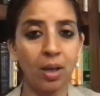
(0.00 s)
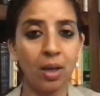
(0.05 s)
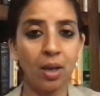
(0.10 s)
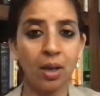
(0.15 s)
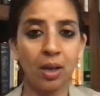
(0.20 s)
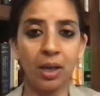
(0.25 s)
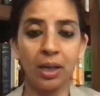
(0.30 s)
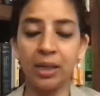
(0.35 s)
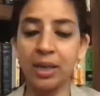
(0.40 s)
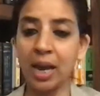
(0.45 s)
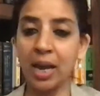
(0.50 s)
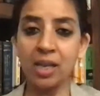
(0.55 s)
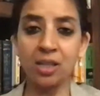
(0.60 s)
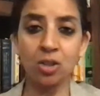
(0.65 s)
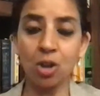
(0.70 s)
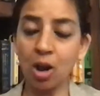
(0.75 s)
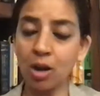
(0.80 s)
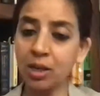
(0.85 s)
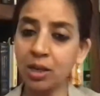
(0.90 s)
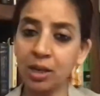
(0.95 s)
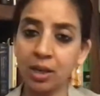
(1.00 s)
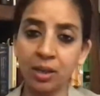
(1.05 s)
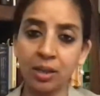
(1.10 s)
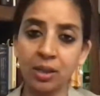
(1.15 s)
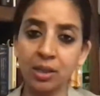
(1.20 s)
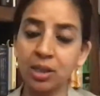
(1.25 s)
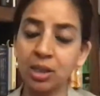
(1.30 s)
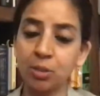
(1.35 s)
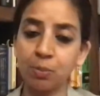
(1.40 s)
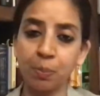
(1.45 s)
India has not hit
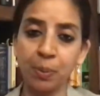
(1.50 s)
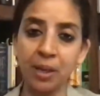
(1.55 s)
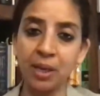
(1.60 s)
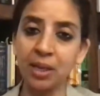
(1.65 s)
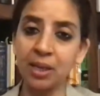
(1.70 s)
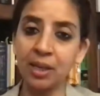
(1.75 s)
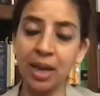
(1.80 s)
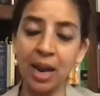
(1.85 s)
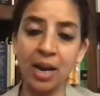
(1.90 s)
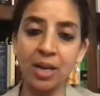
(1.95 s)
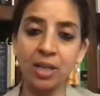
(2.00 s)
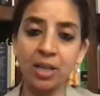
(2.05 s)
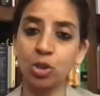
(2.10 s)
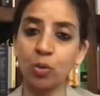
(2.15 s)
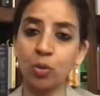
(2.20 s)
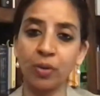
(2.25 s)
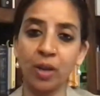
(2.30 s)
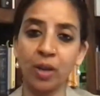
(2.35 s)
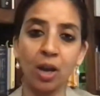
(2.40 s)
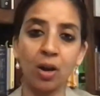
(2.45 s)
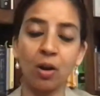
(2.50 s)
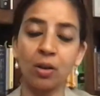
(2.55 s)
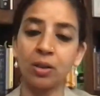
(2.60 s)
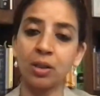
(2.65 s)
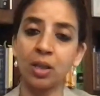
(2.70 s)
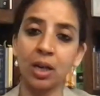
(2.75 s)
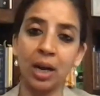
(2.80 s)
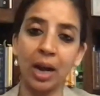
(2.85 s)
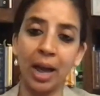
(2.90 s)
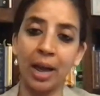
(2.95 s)
its peak yet, so we are on
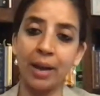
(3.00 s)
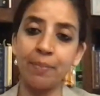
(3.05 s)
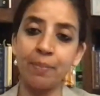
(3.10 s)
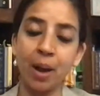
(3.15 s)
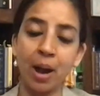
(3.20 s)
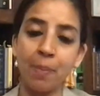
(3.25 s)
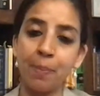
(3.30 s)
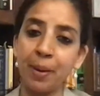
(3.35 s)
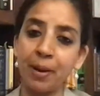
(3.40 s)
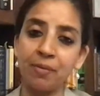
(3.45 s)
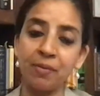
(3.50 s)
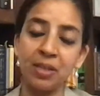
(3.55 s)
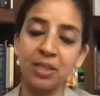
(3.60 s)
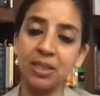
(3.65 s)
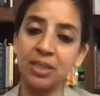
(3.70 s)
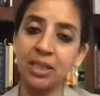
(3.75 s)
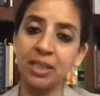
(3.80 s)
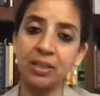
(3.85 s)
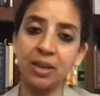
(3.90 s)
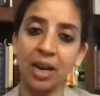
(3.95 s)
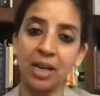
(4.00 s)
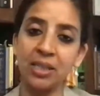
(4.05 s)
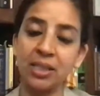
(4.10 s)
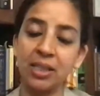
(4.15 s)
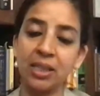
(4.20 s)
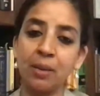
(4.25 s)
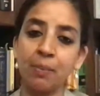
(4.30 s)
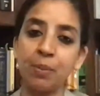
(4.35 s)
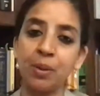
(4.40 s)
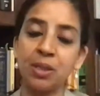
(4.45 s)
the climb up and we see
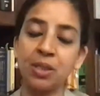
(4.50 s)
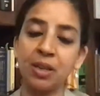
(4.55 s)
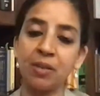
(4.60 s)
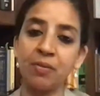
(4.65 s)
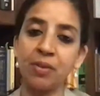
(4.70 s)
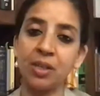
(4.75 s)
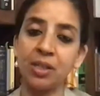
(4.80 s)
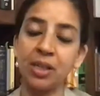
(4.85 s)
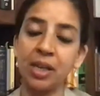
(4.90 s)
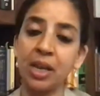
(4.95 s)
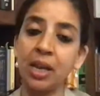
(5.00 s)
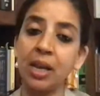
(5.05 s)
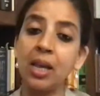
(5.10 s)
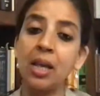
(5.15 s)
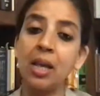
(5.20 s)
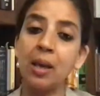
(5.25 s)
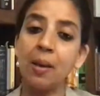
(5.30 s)
rising numbers every day.